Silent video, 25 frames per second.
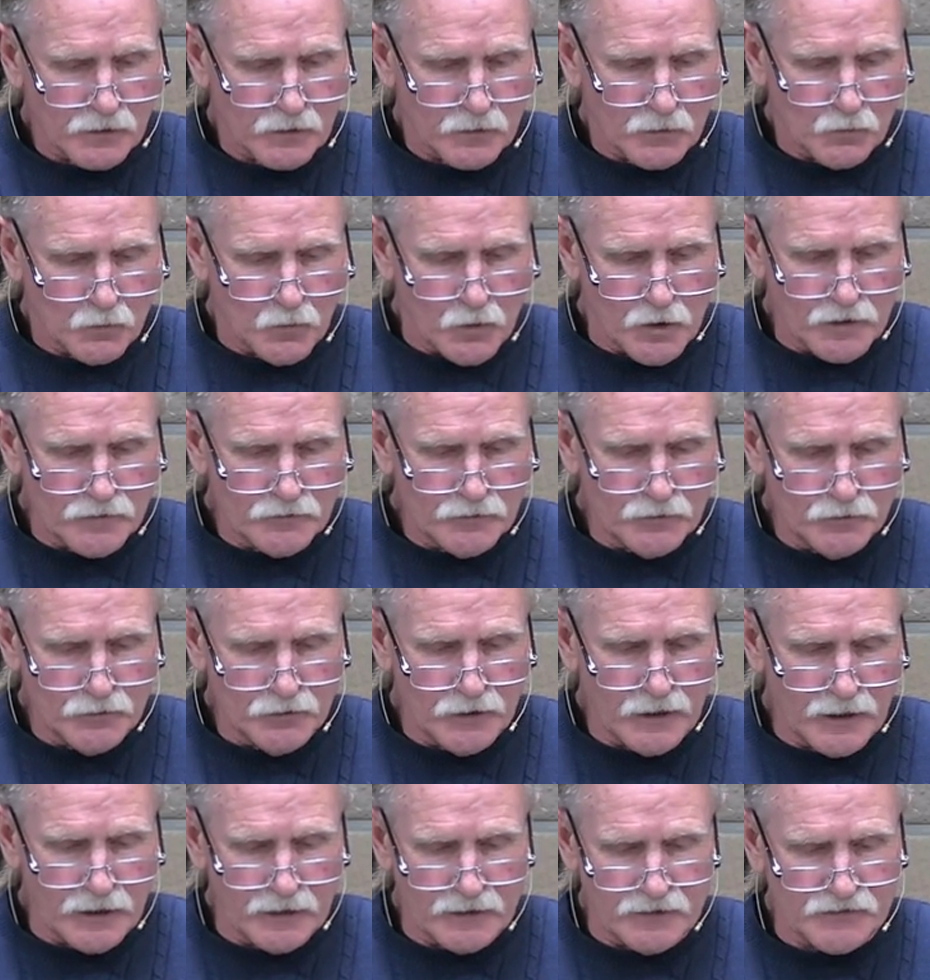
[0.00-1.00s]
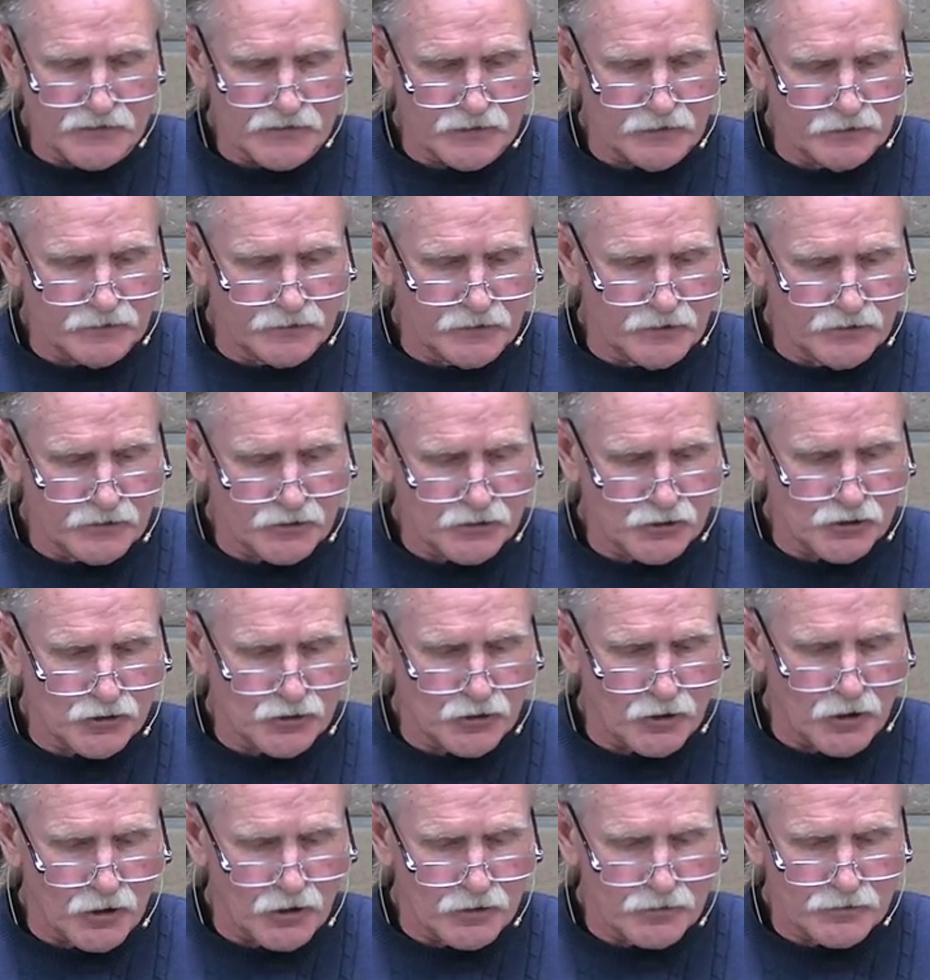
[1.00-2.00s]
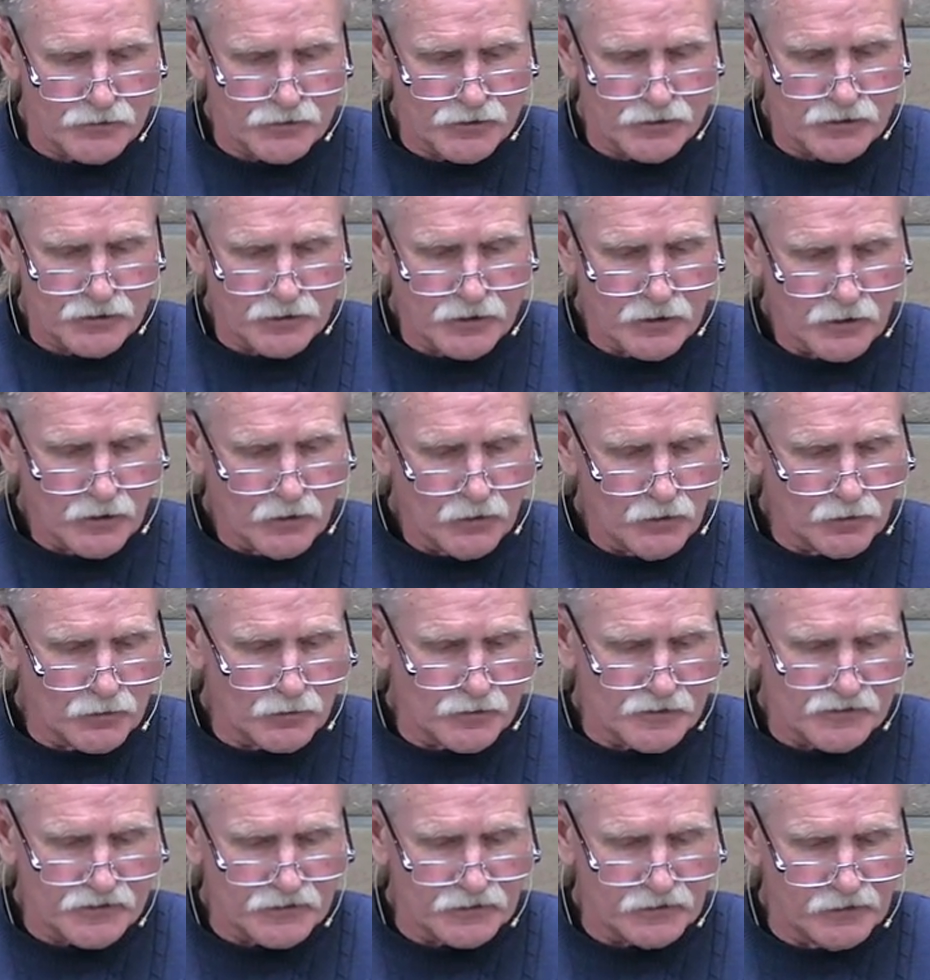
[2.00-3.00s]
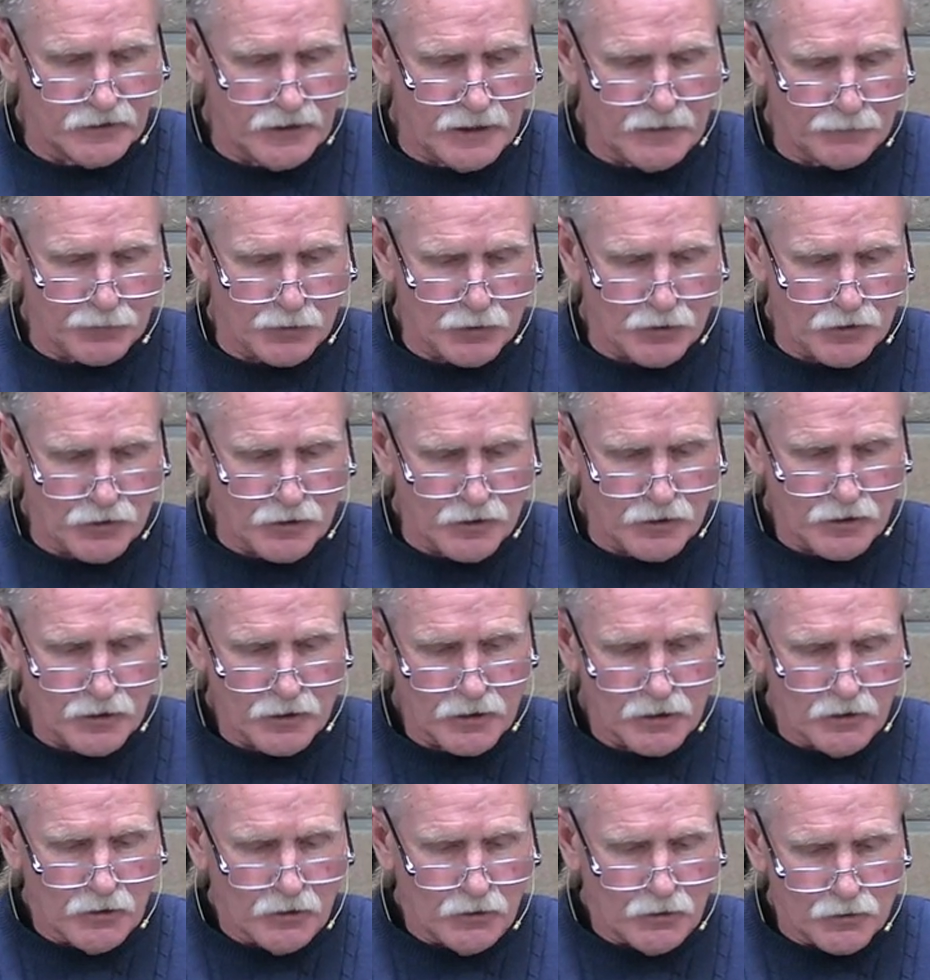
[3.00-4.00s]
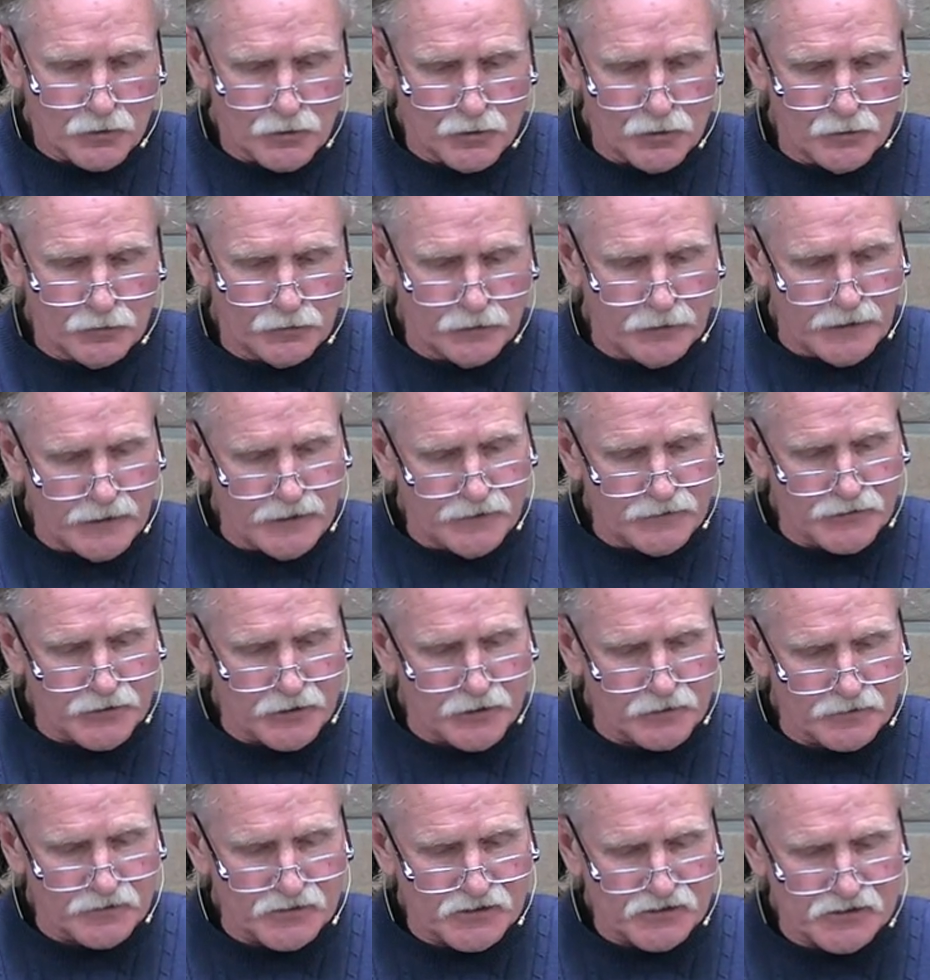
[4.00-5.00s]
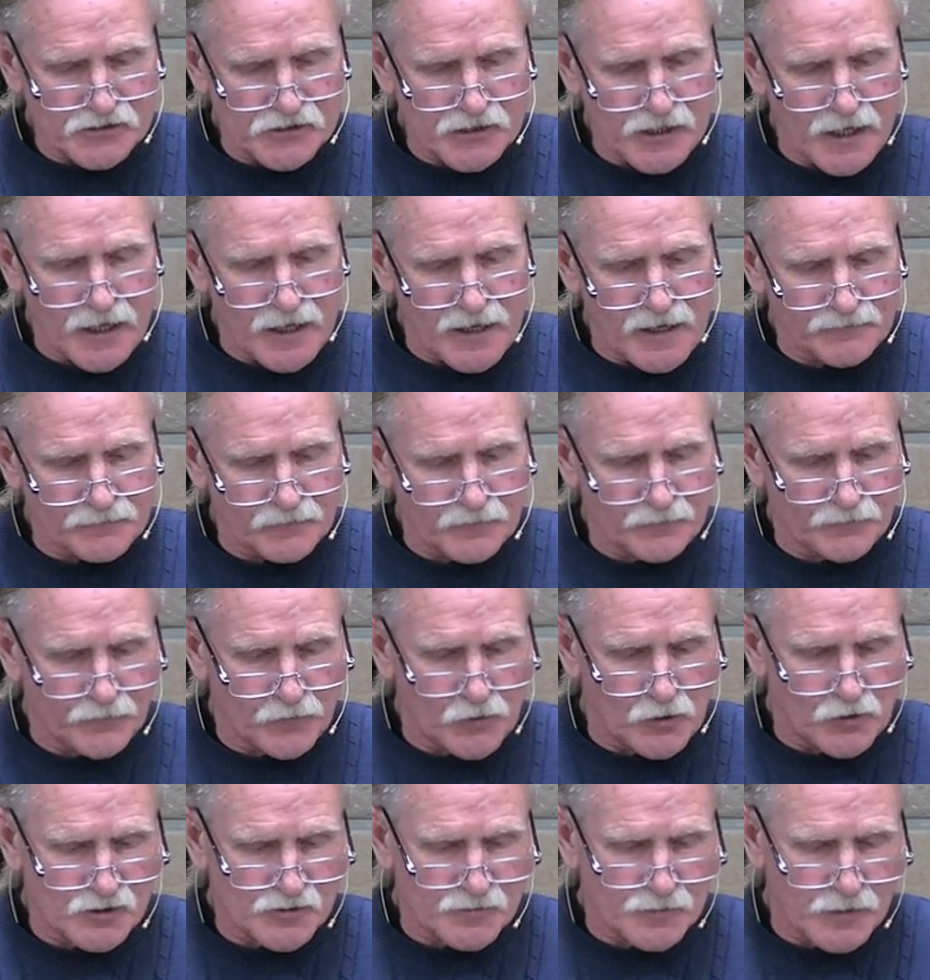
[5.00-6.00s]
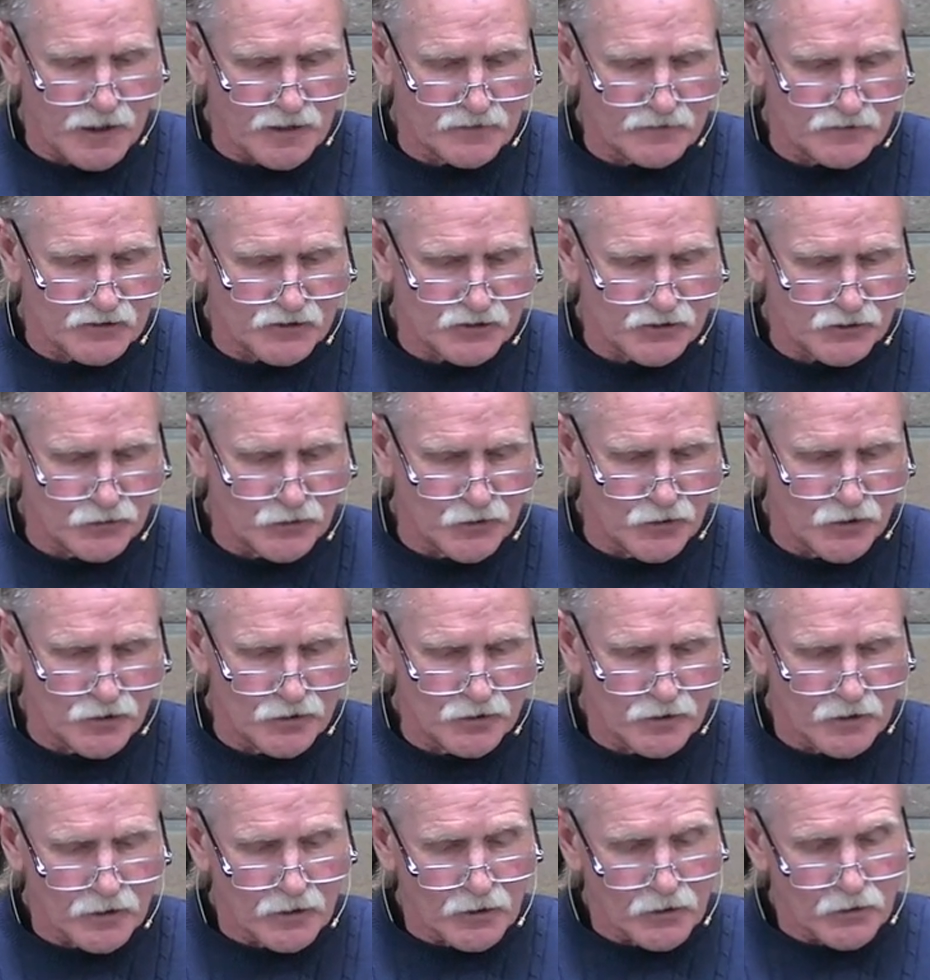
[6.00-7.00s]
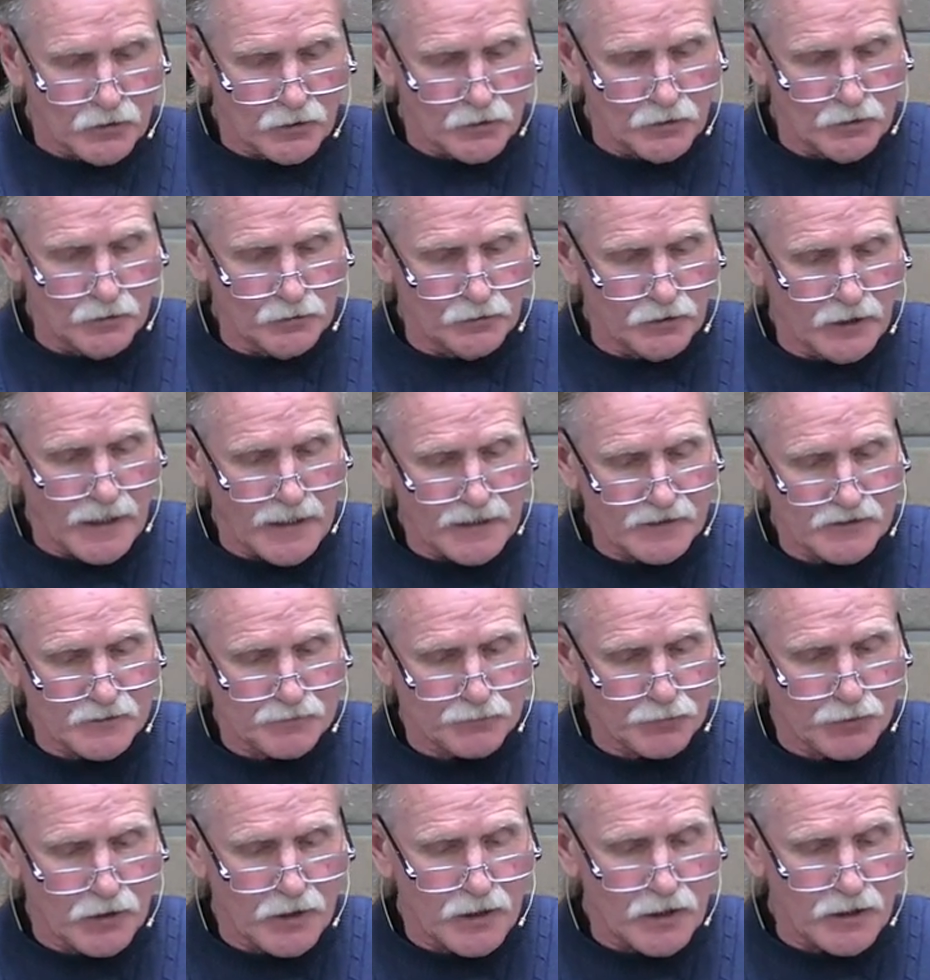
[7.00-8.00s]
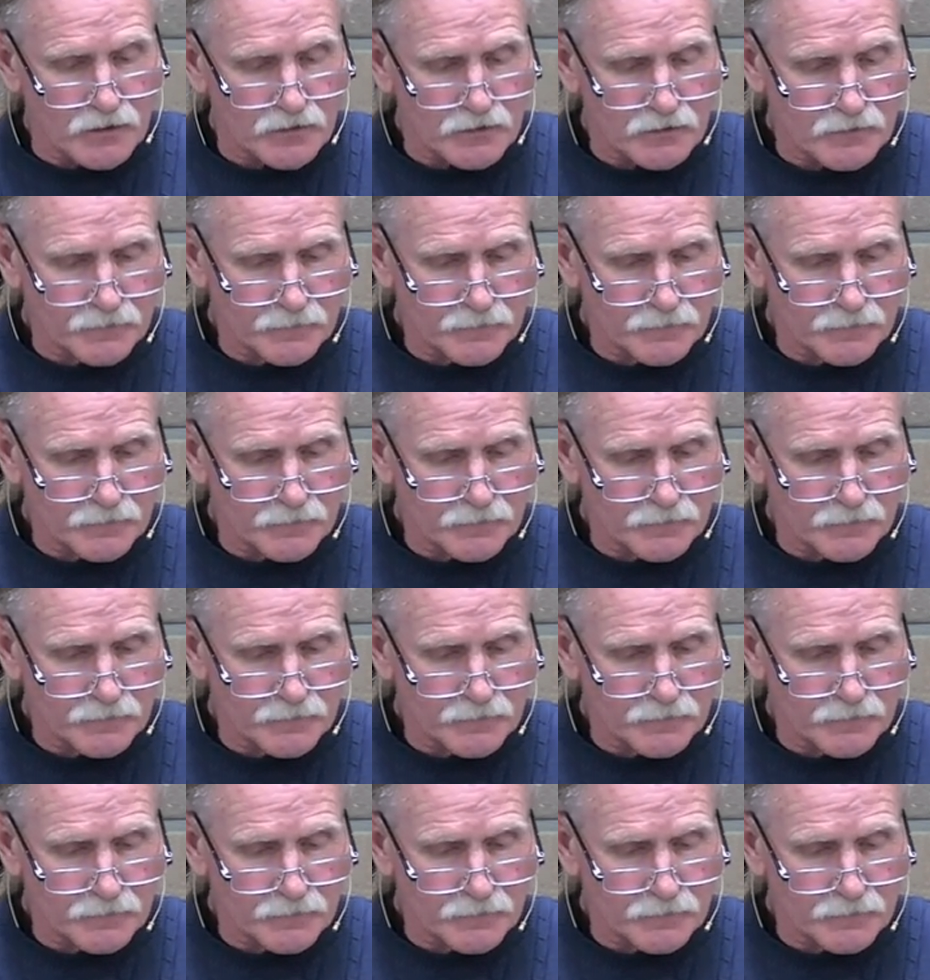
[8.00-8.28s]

one who has a discharge, or is a leper, or who leans on a staff, or falls by the sword, or who lacks bread.